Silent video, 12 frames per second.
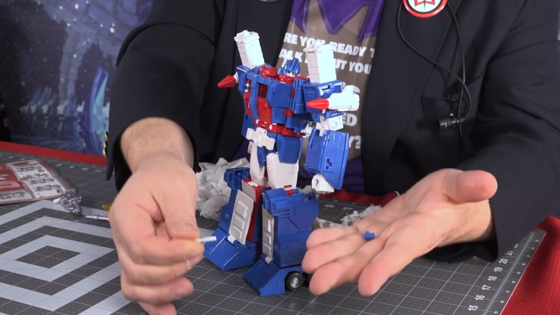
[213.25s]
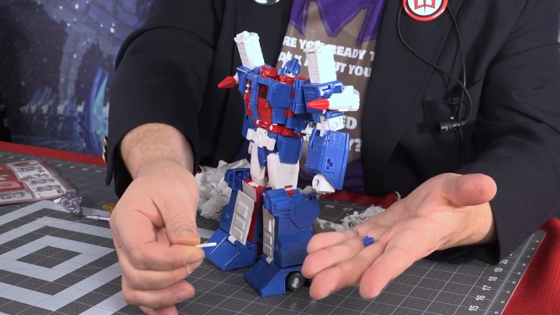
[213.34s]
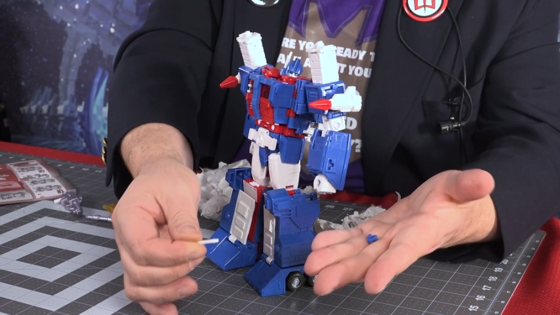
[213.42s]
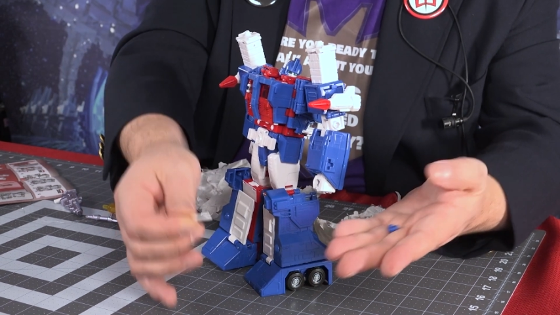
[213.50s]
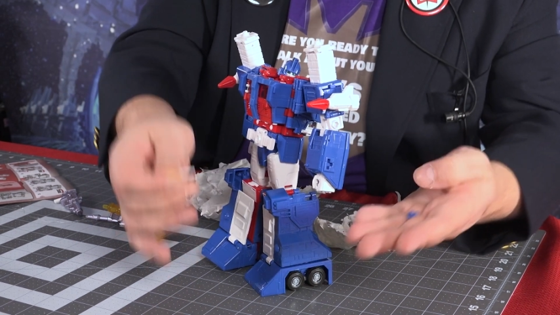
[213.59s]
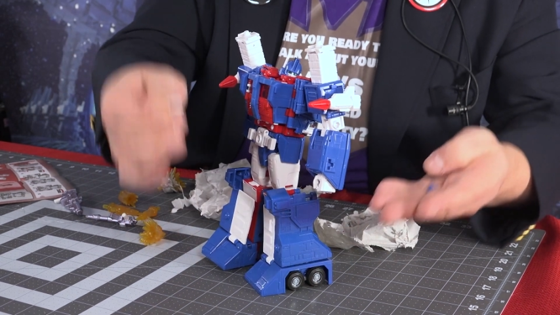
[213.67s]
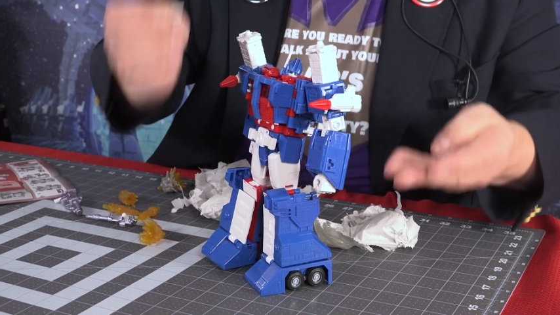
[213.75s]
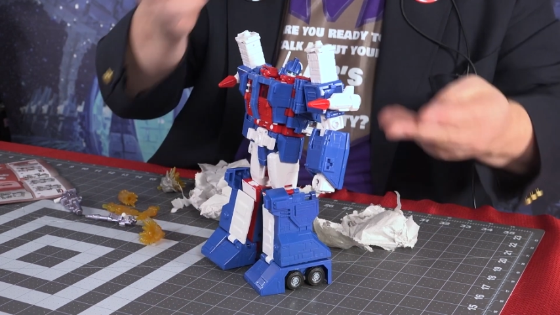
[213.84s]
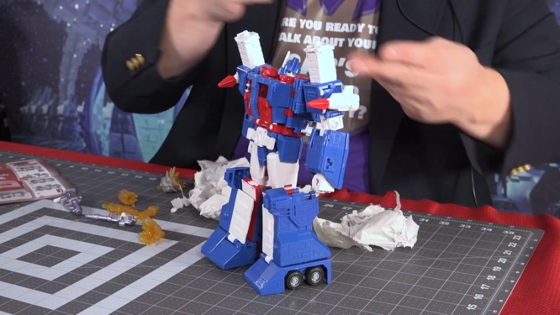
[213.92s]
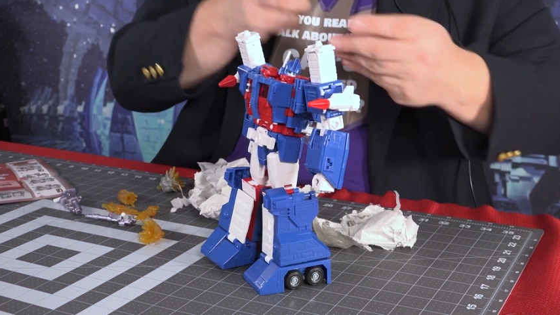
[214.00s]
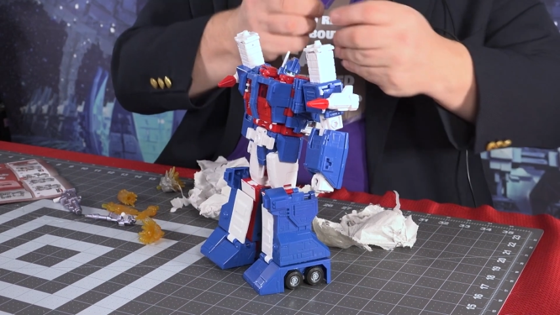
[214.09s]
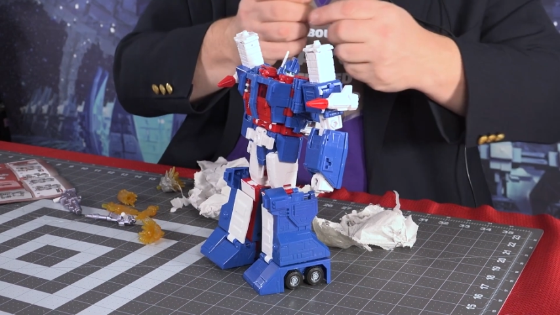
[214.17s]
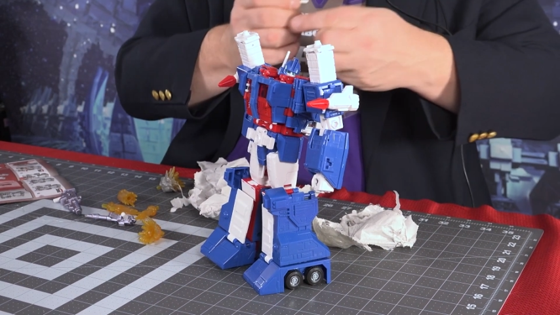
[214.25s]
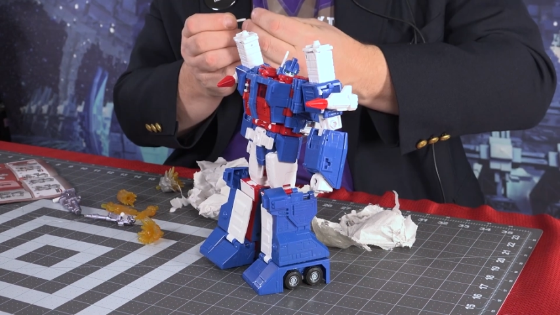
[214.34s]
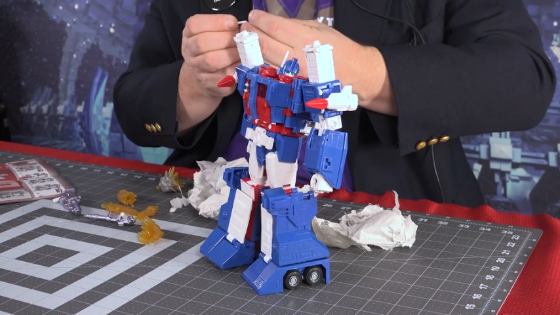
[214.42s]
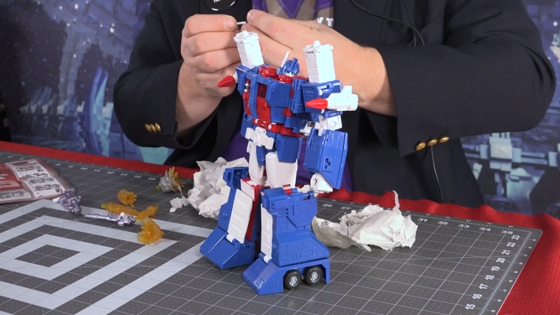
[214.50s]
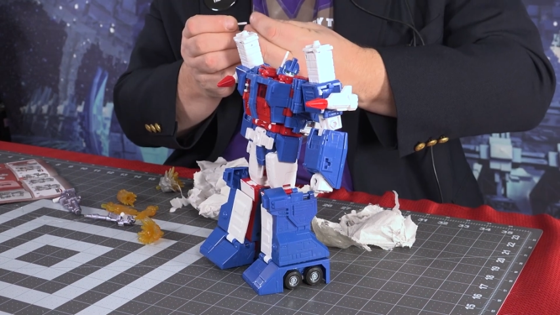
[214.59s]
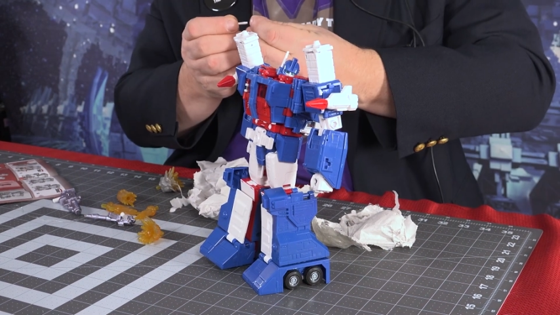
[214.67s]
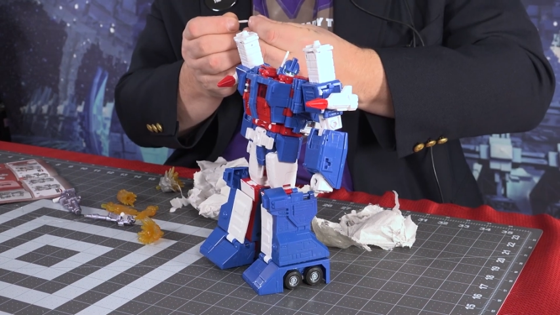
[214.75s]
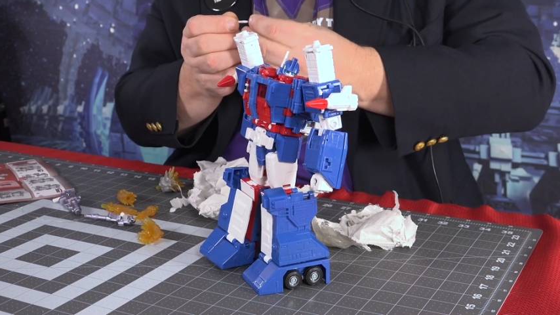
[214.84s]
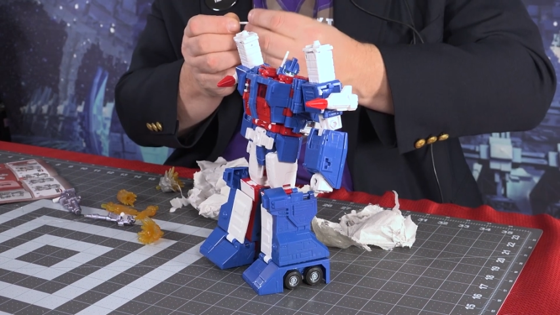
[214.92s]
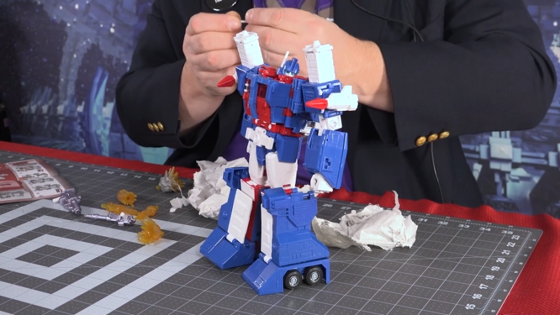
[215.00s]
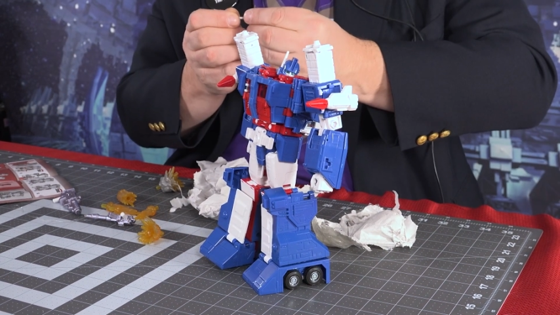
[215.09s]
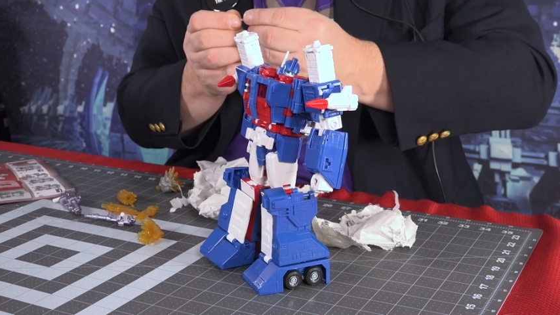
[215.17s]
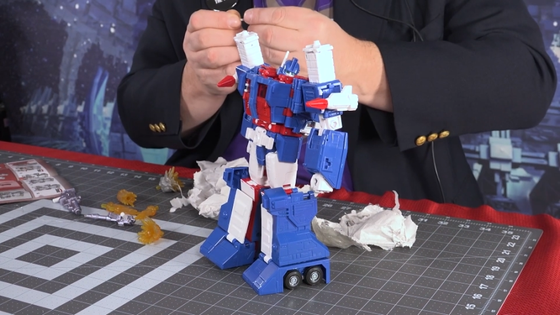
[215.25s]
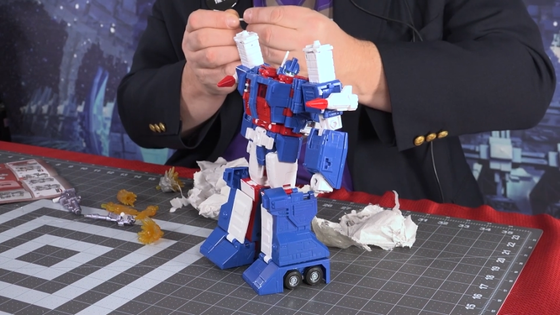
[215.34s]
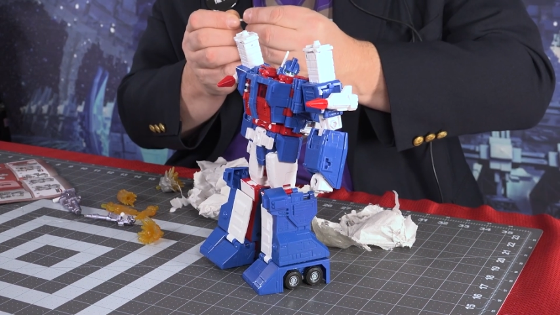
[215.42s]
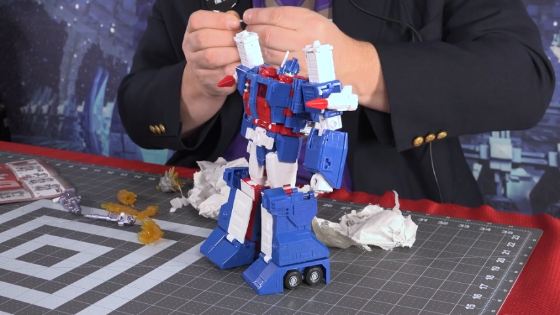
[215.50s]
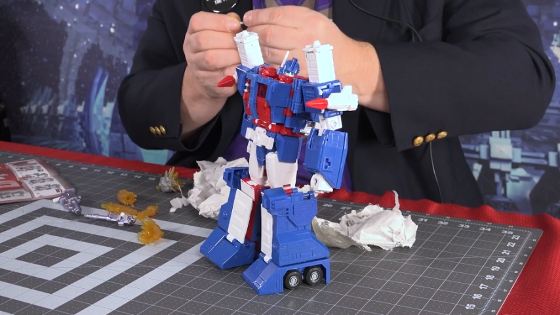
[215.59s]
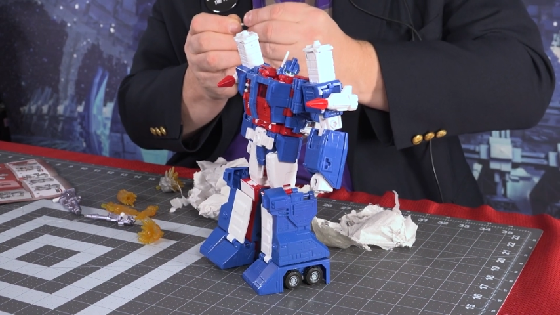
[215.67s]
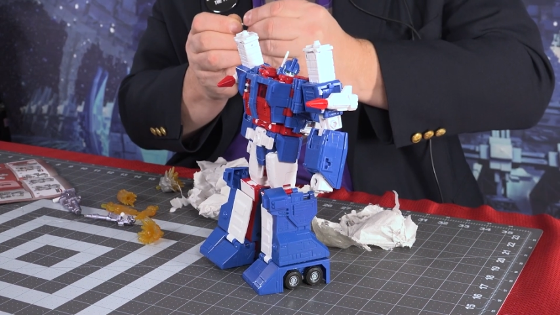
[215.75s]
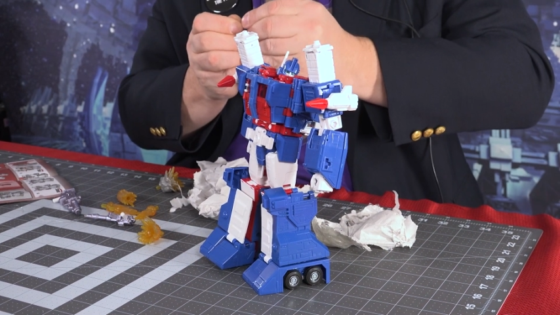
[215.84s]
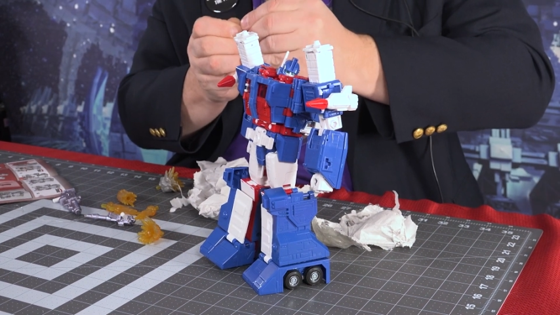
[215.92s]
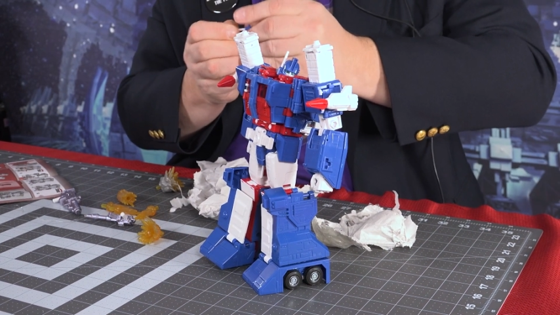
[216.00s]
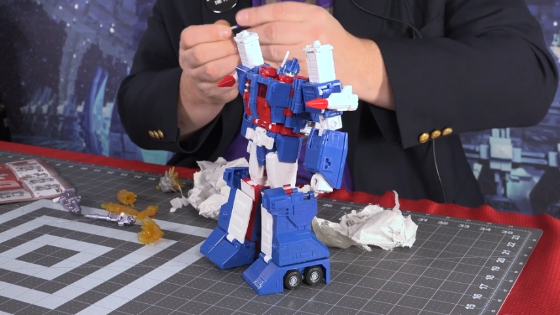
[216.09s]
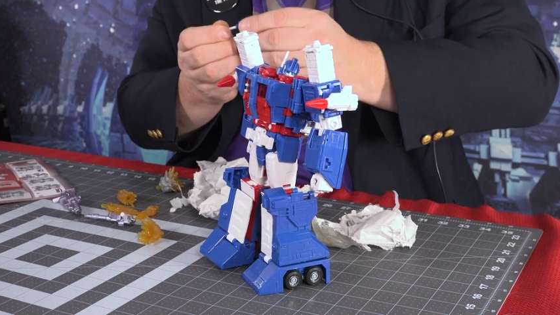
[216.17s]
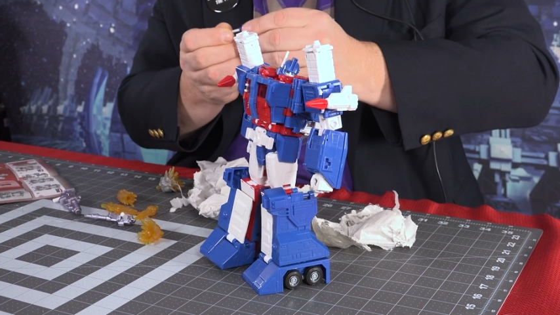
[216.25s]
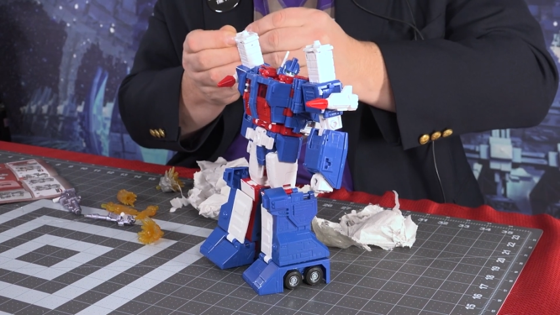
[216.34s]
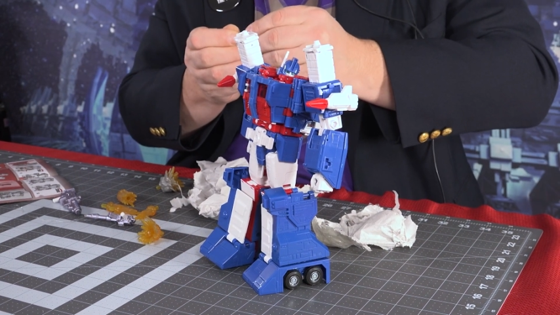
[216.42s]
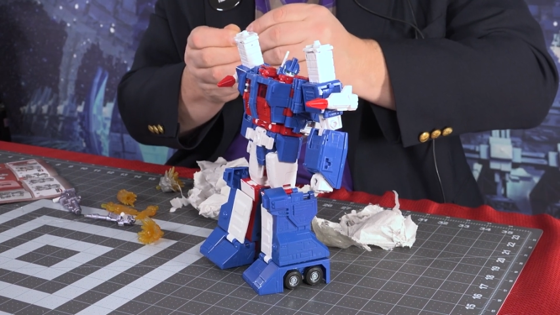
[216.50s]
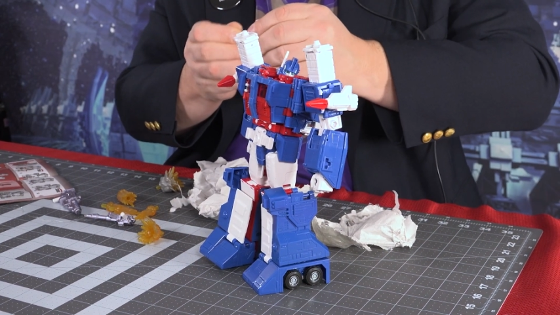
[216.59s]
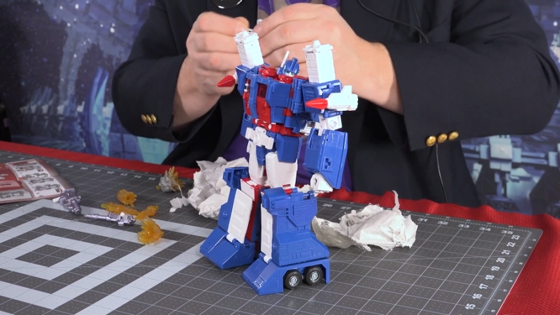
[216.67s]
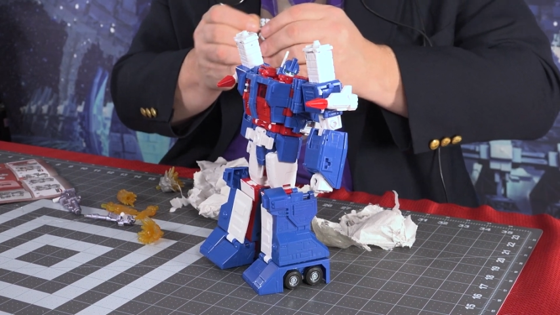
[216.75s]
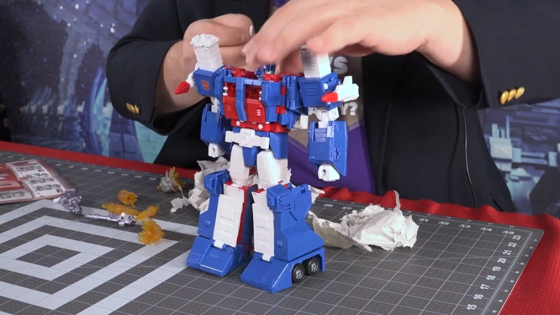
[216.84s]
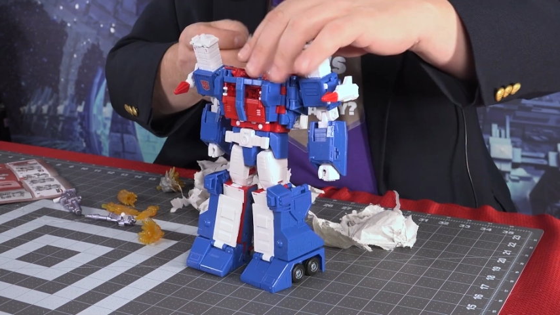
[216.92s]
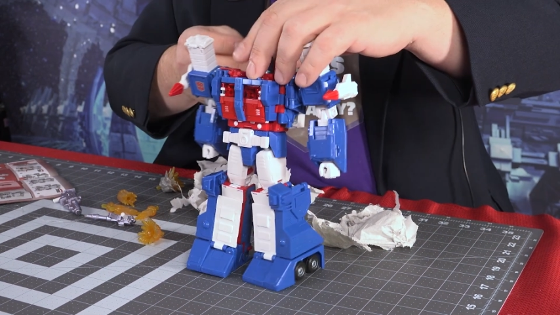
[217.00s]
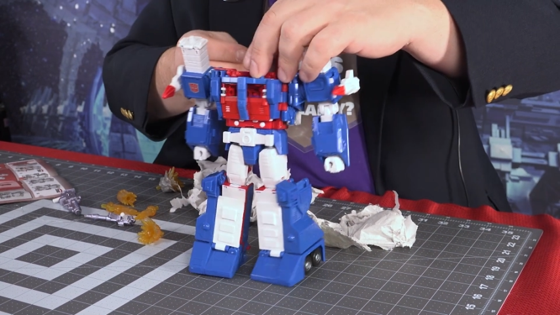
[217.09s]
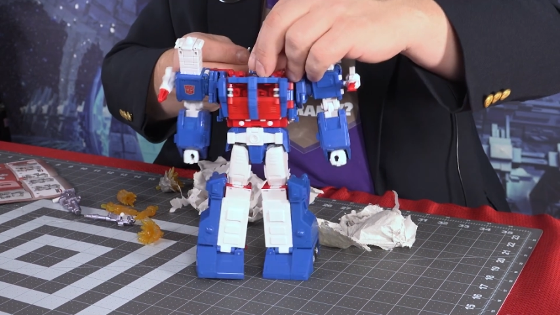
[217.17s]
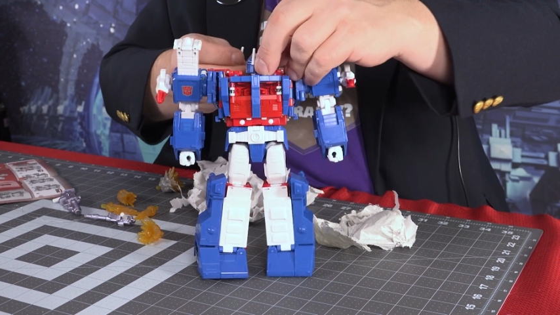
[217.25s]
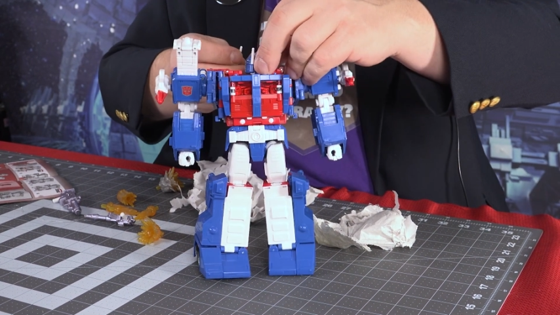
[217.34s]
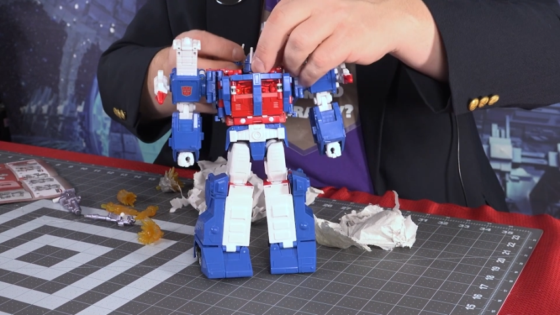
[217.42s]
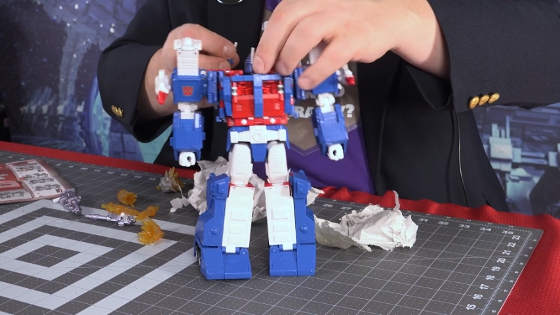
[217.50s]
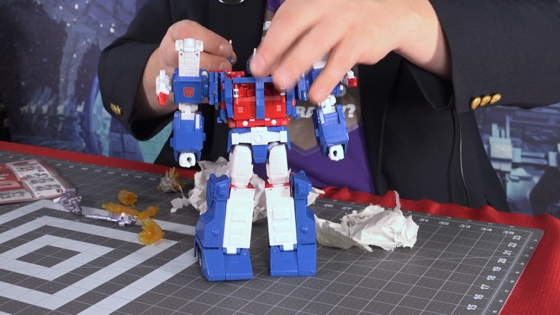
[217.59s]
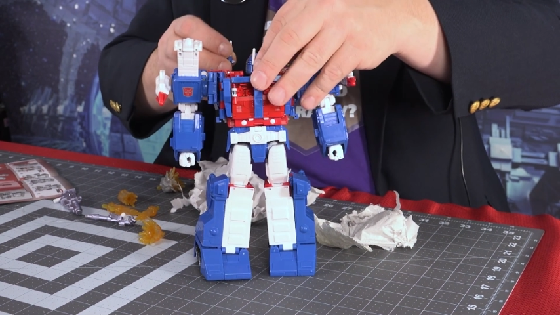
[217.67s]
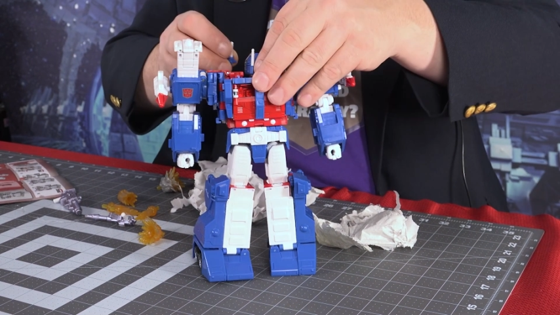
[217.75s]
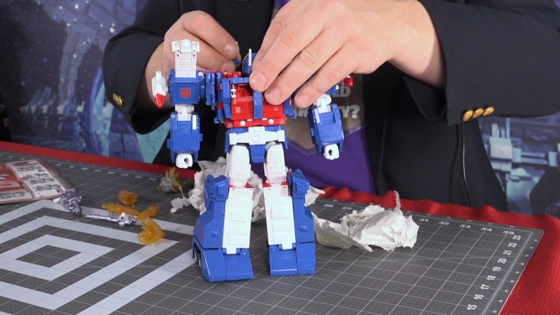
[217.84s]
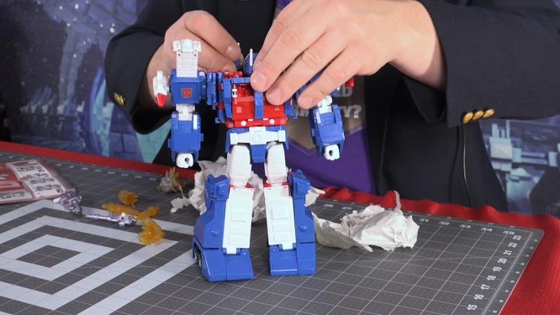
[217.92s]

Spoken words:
(no speaker visible)